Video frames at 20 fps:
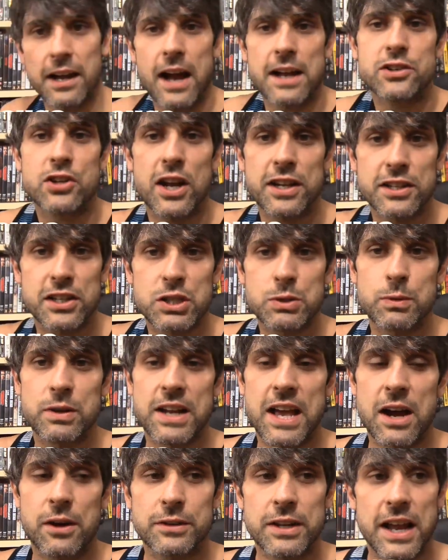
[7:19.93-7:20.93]
I checked this one
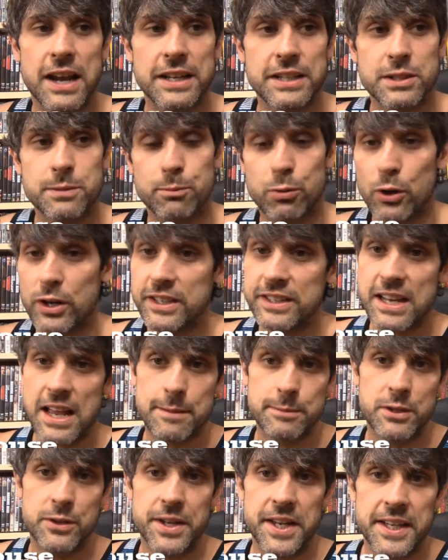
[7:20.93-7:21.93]
out, and it's pretty
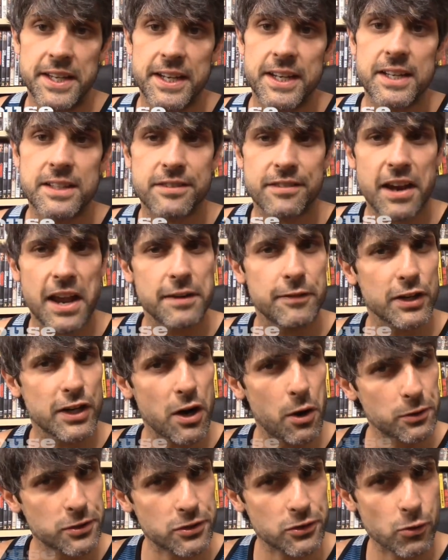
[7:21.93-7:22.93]
damn unique. It is kind of a
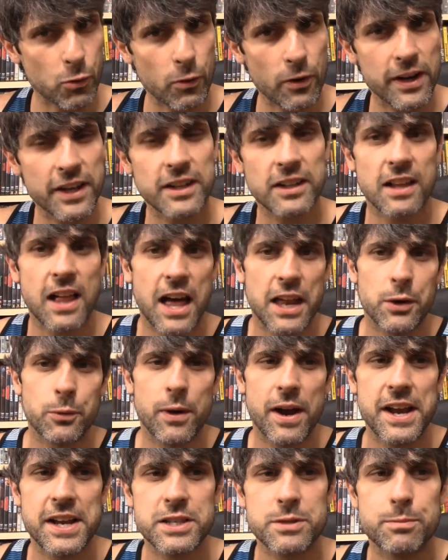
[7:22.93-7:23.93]
ghost story in a lot of
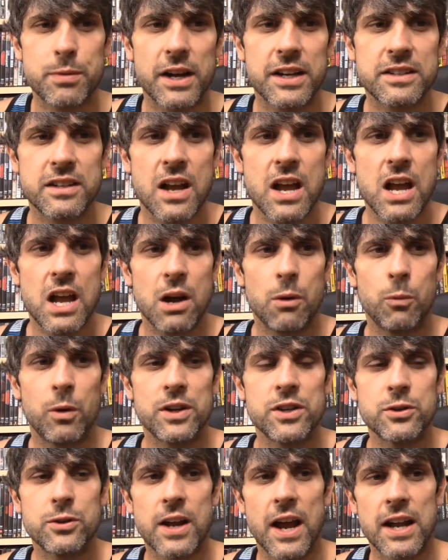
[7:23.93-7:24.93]
ways, but
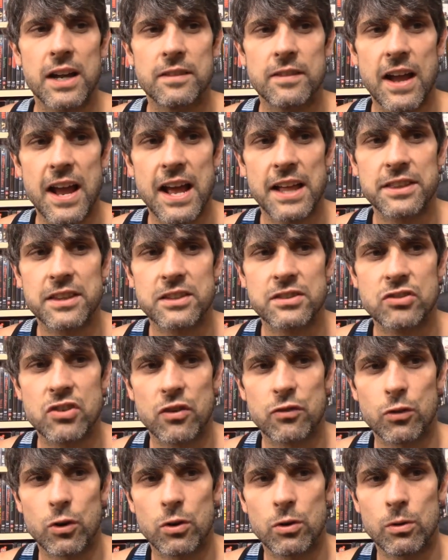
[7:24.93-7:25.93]
when you kind of add this
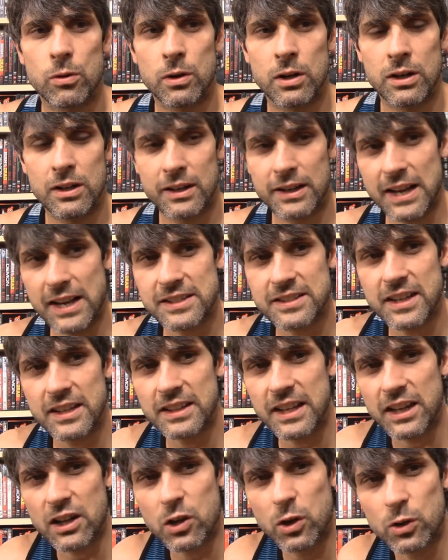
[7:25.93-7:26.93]
different, like I said,
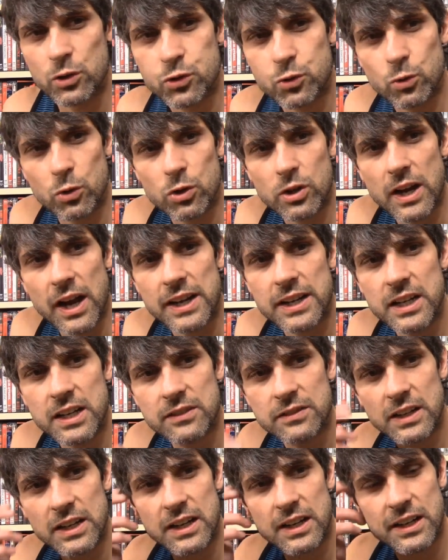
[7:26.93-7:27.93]
like cultural kind
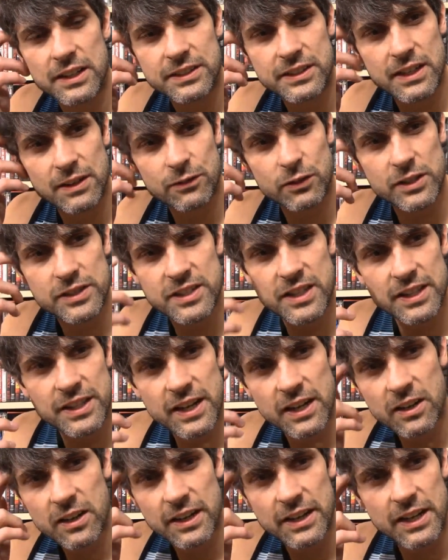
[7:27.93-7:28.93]
of uh, difference in
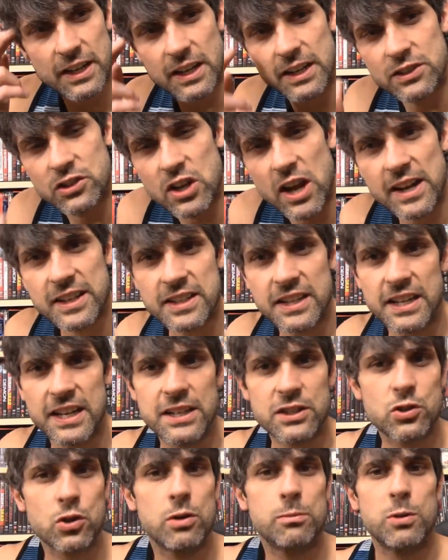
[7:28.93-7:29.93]
there and inject it
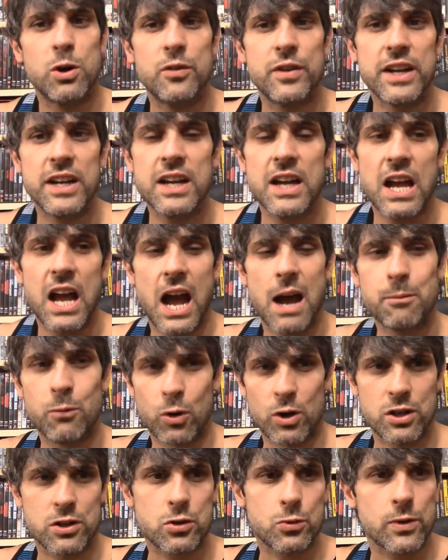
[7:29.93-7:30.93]
into a movie, I'm
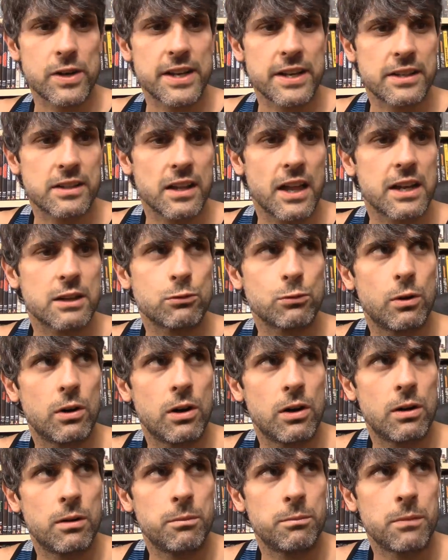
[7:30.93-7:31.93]
more intrigued. Like, well,
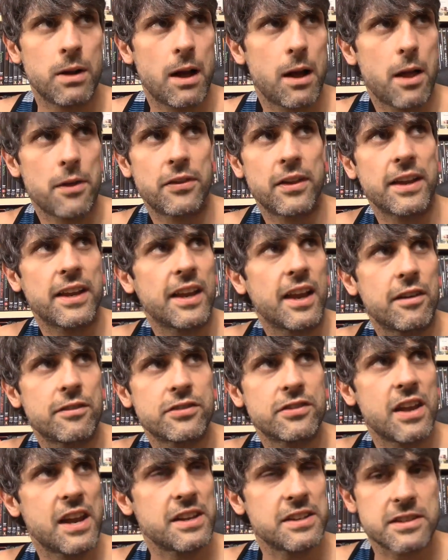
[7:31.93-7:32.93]
um, uh, thinking of
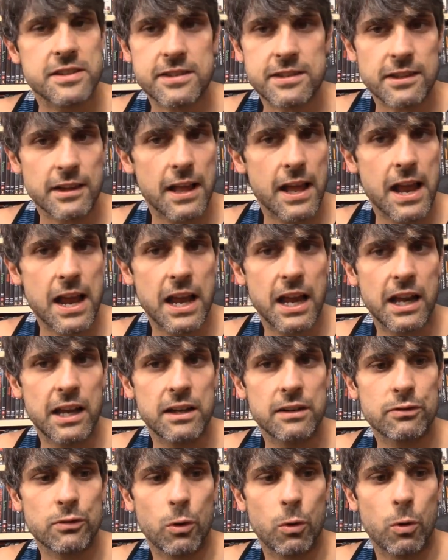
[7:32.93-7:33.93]
Satan's
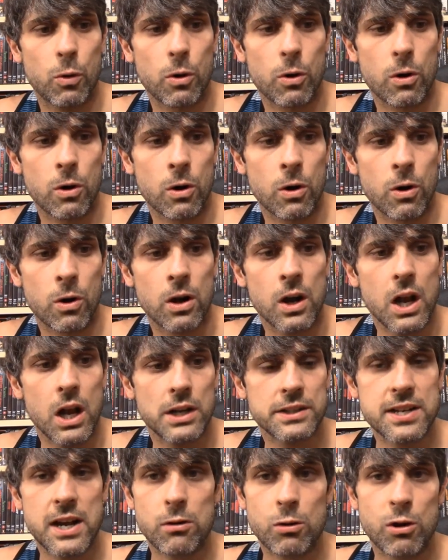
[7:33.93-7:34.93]
Slave or
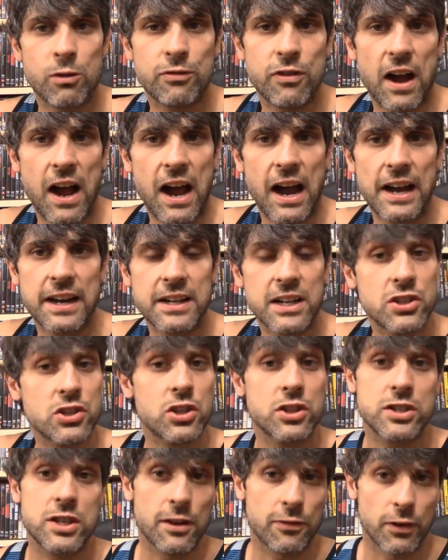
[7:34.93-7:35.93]
terrified. It's
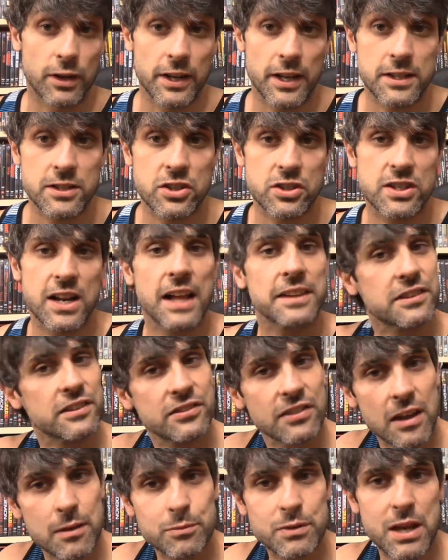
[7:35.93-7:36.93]
just different. It's just not the
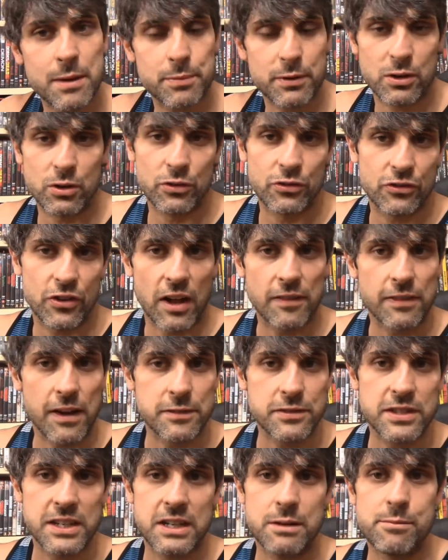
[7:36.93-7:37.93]
same typical stuff
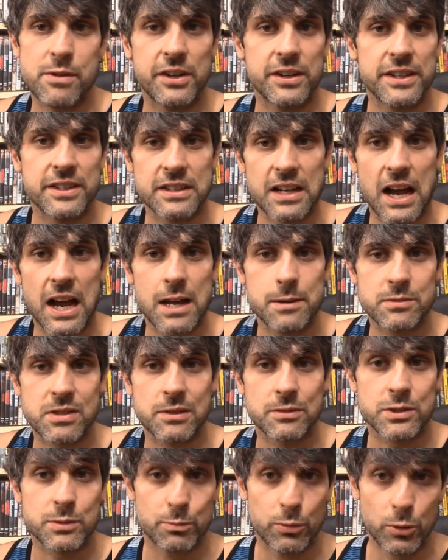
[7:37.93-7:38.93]
I've seen a million times
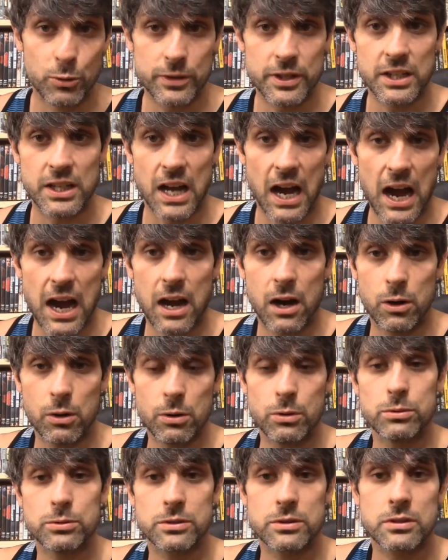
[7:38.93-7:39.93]
of spooky
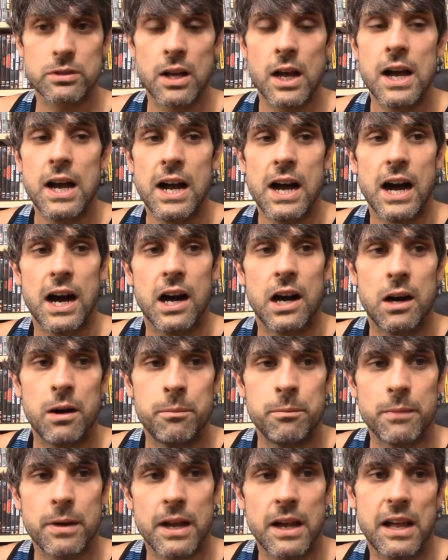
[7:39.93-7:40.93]
house,
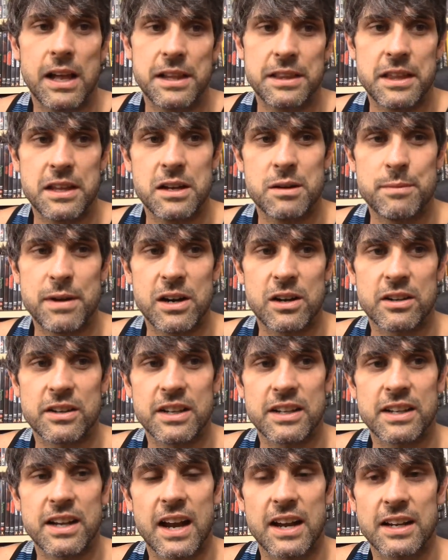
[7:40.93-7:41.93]
um, the
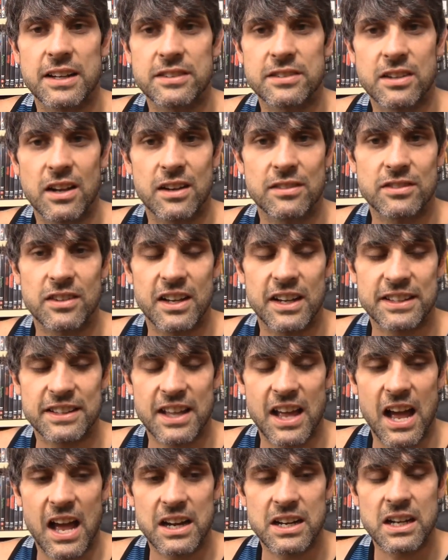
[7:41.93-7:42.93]
American kind of stuff like
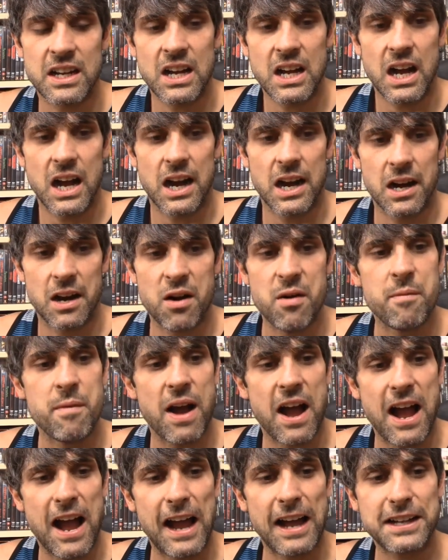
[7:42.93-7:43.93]
that. Um,
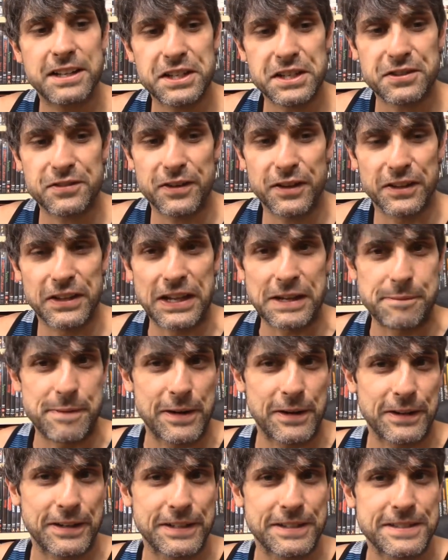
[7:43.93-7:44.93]
I just feel like
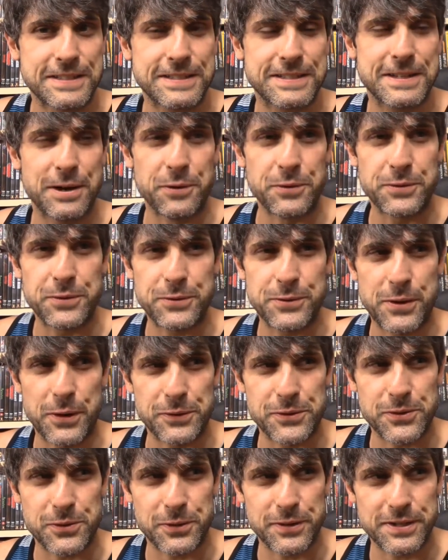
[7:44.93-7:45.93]
Americans don't do
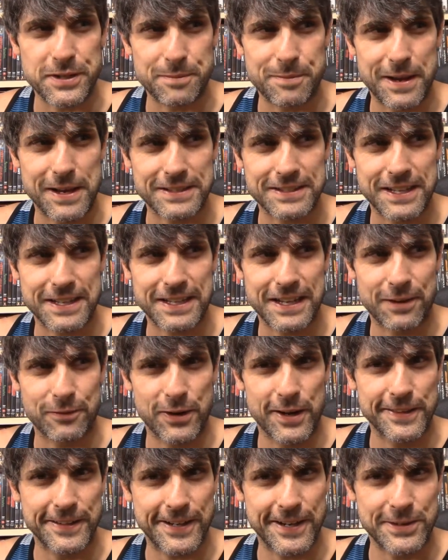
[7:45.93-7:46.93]
ghost stories the best. I think
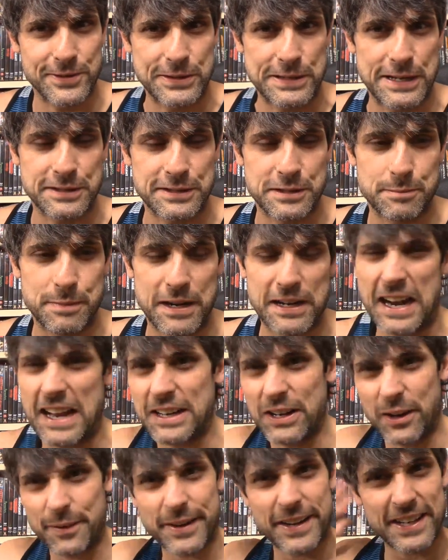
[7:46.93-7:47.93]
every other country does it better. I
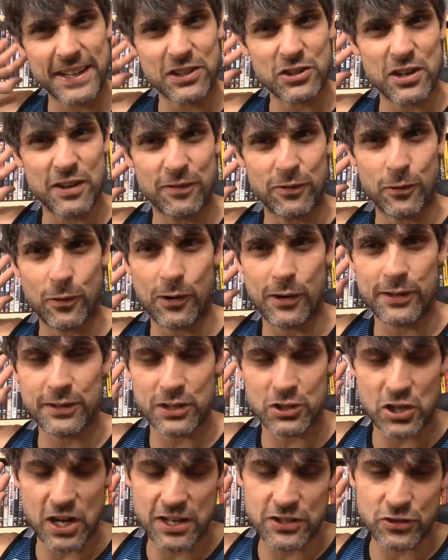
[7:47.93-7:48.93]
know I'm gonna get shit for it. The
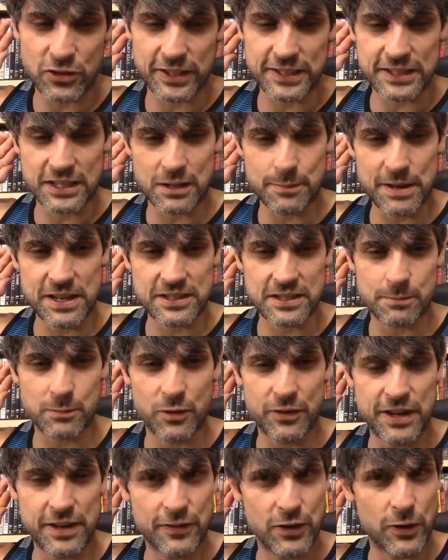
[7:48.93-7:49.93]
Changeling's an amazing
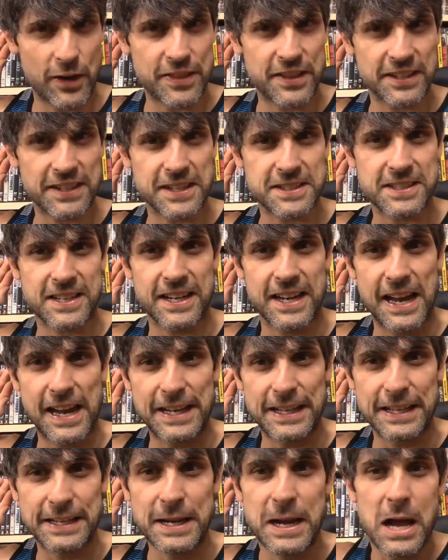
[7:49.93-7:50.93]
movie, even though I think that's
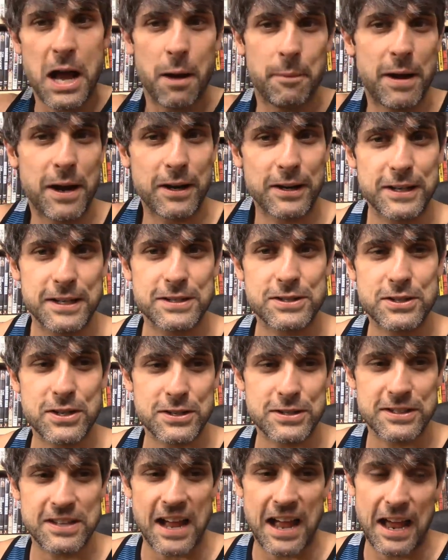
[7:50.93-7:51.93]
Canadian. Americans
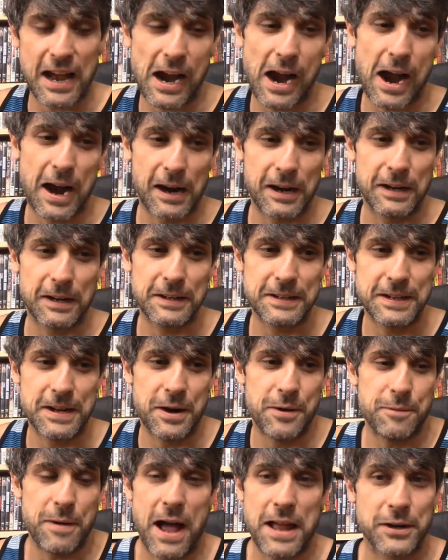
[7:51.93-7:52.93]
just are, are you
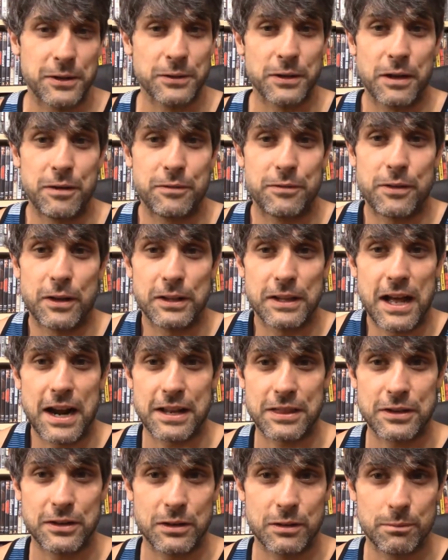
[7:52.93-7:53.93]
know I don't love a lot
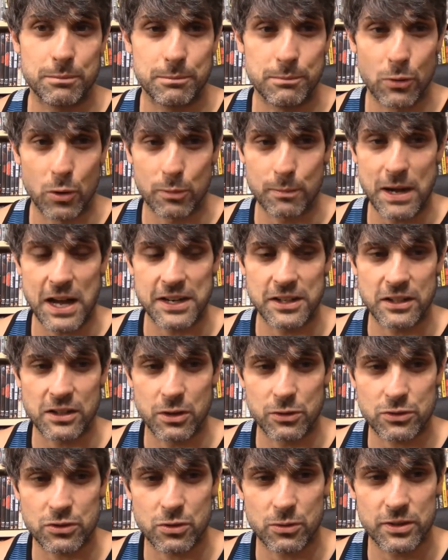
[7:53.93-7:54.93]
of their more modern
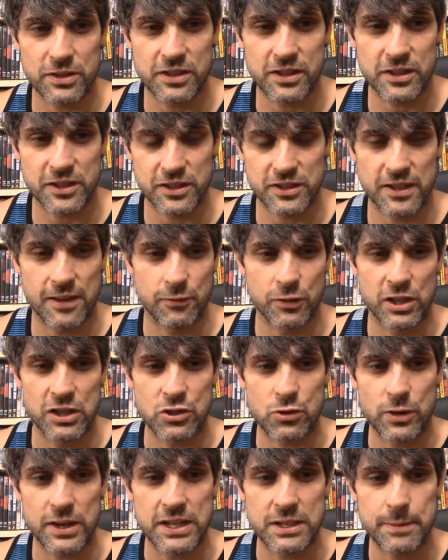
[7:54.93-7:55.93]
ghost stories. It just never
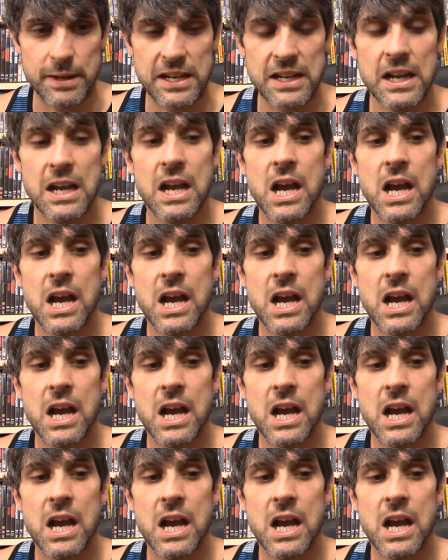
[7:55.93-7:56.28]
intrigued me.